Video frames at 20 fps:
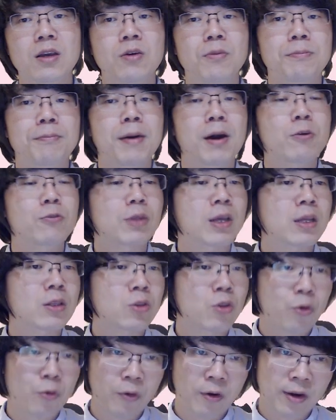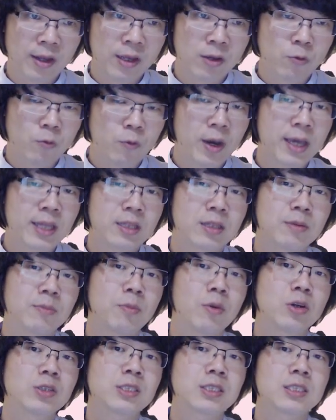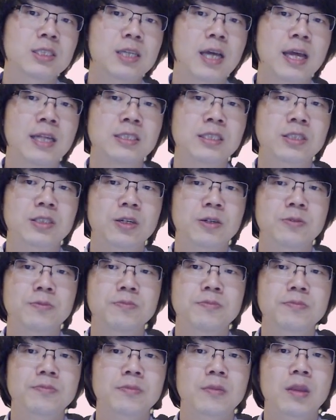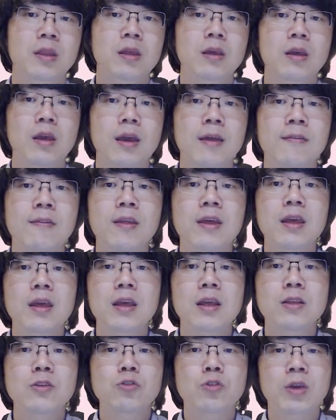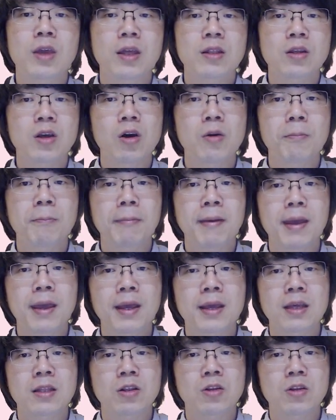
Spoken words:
about ignoring. White must answer. And then you can come back and